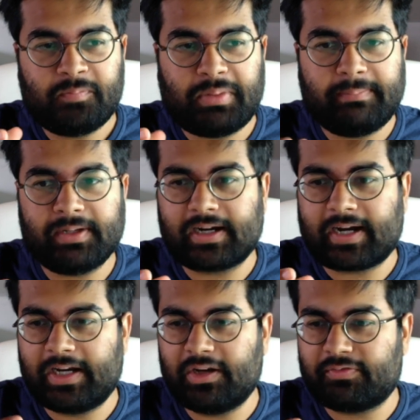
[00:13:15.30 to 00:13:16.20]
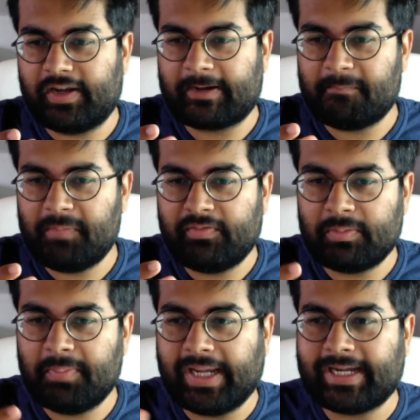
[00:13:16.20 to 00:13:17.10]
people are kind of like
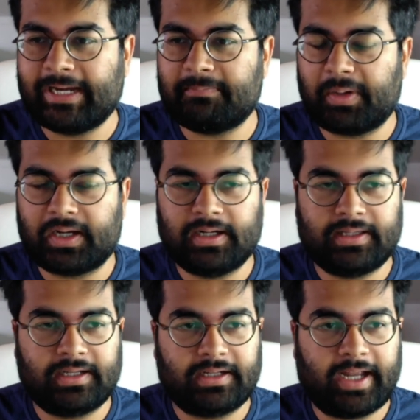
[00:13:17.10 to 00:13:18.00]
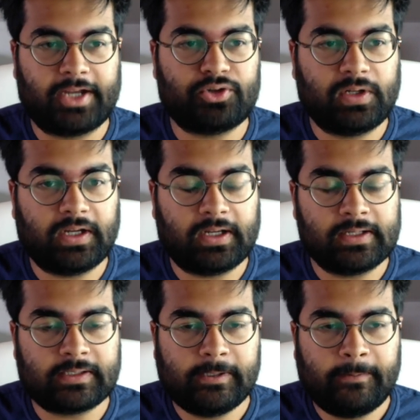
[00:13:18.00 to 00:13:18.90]
even making it bigger than it actually
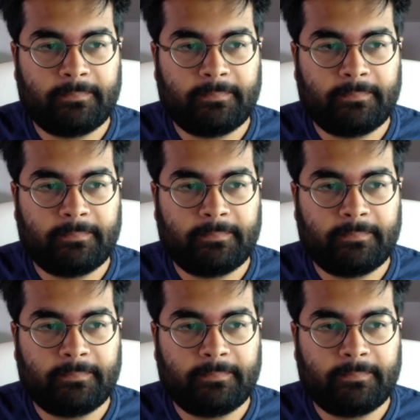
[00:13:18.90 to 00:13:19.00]
is.